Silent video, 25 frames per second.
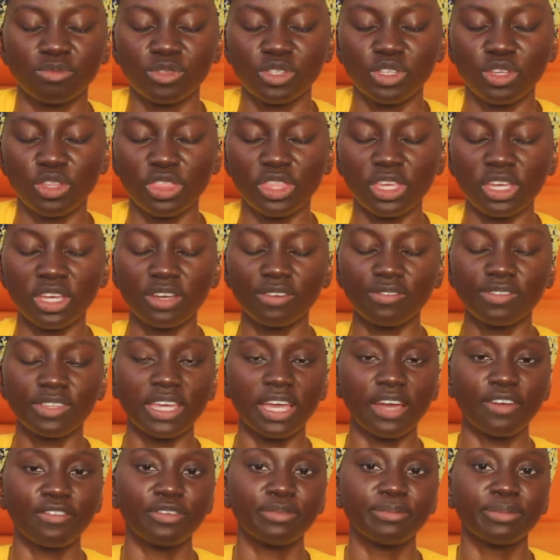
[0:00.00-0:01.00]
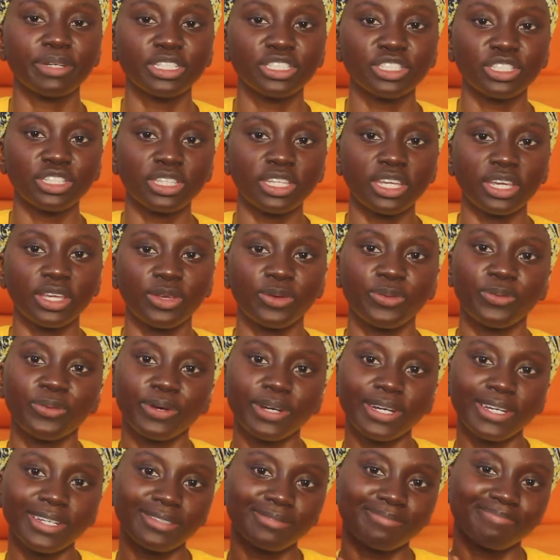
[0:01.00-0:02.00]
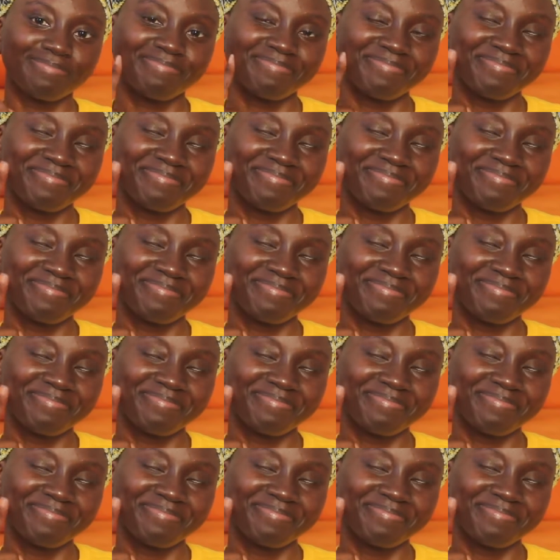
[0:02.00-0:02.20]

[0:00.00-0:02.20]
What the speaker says: So think of the affirmation that you want.